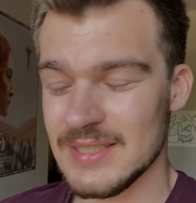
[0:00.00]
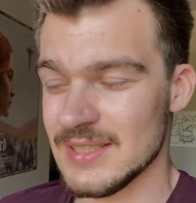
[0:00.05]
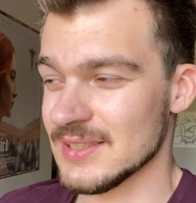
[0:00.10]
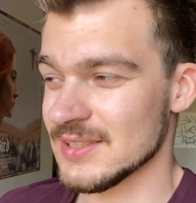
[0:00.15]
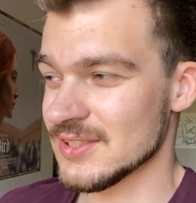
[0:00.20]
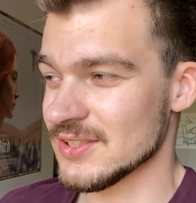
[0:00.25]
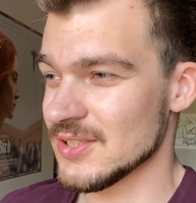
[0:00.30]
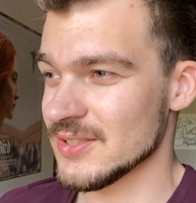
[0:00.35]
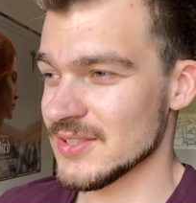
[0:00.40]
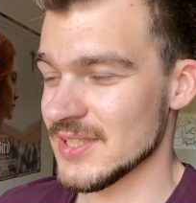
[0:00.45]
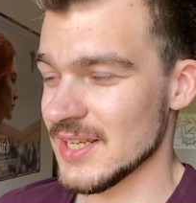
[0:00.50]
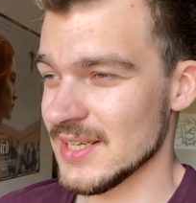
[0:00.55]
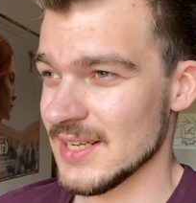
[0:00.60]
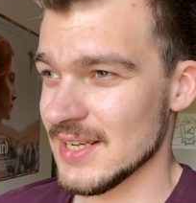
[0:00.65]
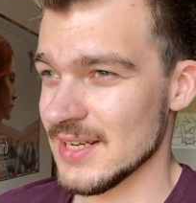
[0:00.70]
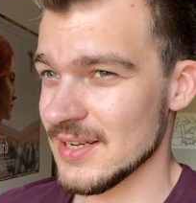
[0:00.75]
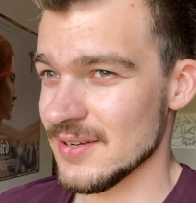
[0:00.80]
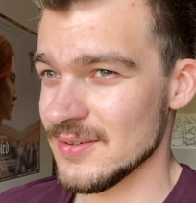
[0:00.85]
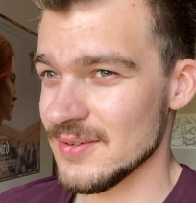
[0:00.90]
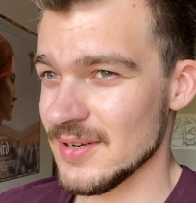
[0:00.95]
it's Tuesday
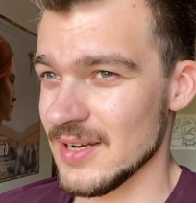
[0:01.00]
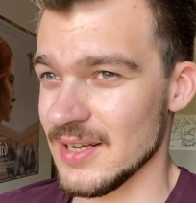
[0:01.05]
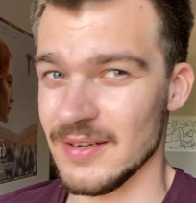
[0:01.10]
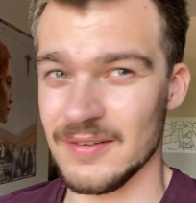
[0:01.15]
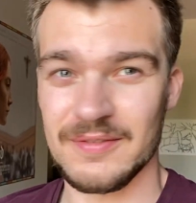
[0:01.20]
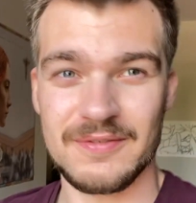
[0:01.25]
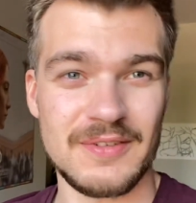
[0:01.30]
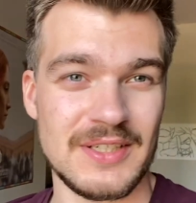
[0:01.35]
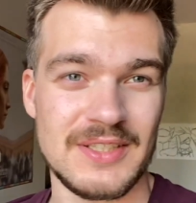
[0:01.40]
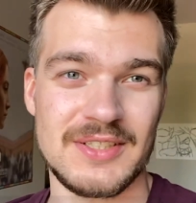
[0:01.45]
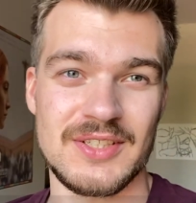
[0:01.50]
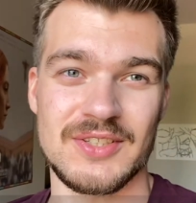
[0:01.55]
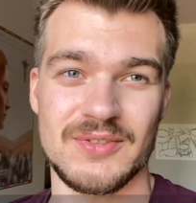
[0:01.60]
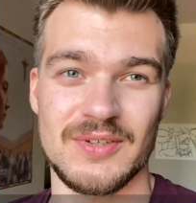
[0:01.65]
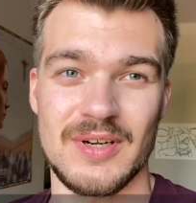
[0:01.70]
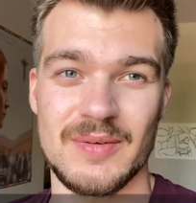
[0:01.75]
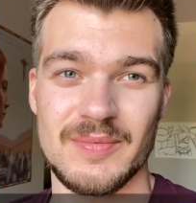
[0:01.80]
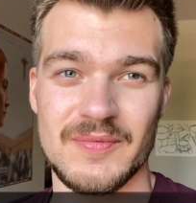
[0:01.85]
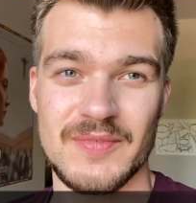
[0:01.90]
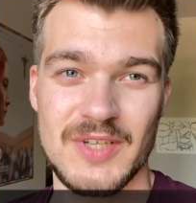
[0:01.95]
now and I finished the
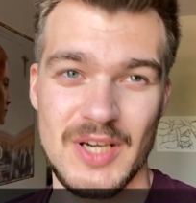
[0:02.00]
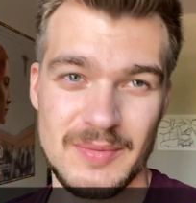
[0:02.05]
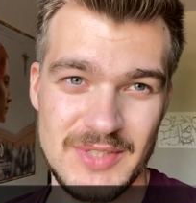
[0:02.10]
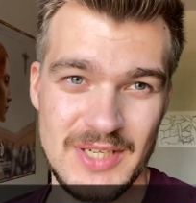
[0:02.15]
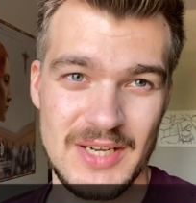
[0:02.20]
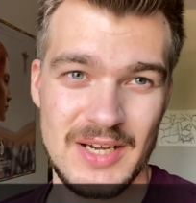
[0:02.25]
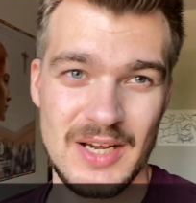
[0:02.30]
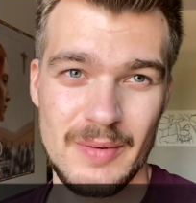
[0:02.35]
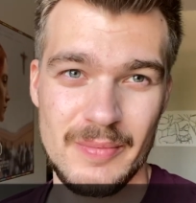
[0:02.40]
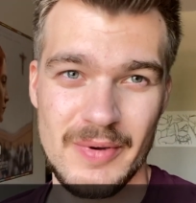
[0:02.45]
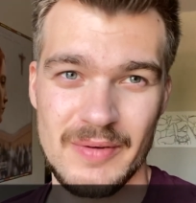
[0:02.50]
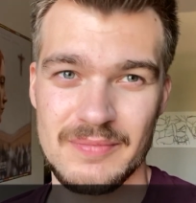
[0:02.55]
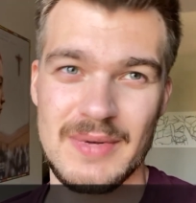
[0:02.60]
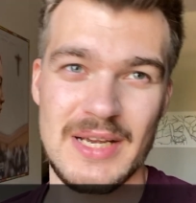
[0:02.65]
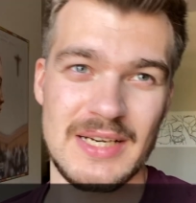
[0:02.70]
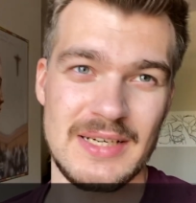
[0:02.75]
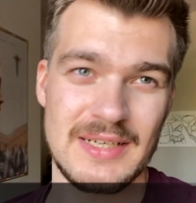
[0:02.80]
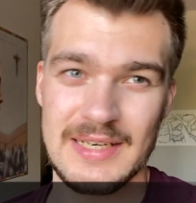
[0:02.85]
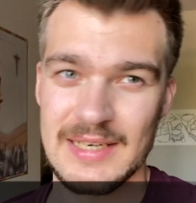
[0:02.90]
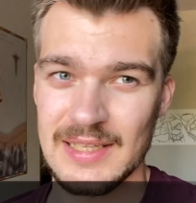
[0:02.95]
script, typed it up, I've
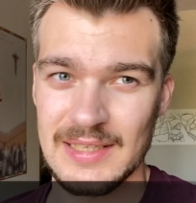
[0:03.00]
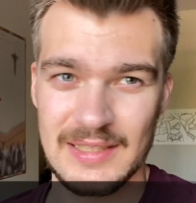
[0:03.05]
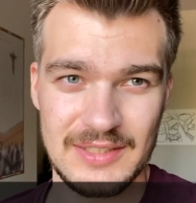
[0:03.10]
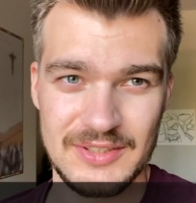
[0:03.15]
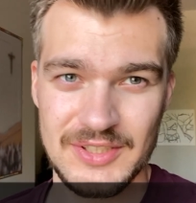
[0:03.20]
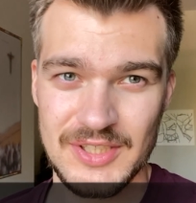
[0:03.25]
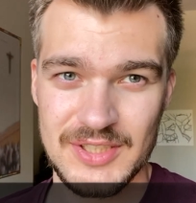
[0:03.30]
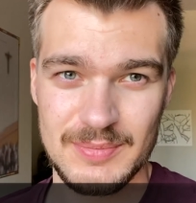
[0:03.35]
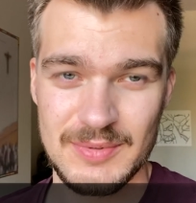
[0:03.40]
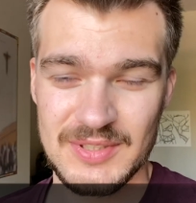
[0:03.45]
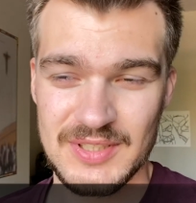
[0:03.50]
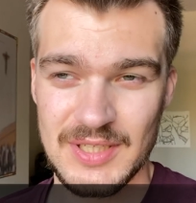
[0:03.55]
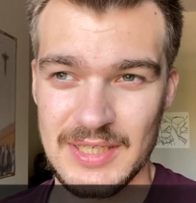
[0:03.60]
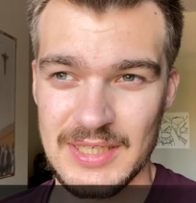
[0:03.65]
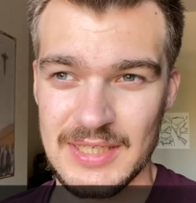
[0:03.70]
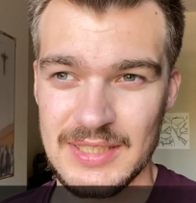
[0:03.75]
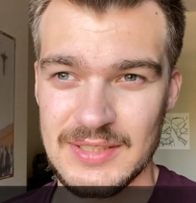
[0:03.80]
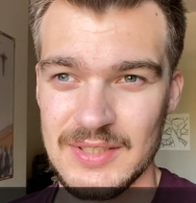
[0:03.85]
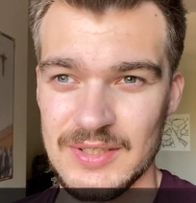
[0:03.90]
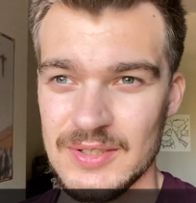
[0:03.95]
made any little adjustments I
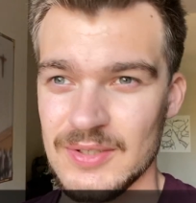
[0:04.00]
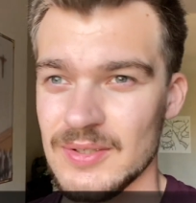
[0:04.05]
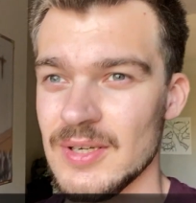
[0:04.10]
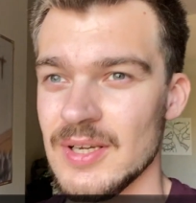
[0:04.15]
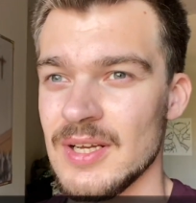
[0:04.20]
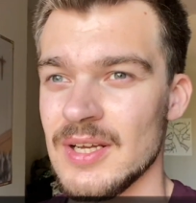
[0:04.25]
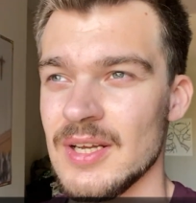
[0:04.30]
need to.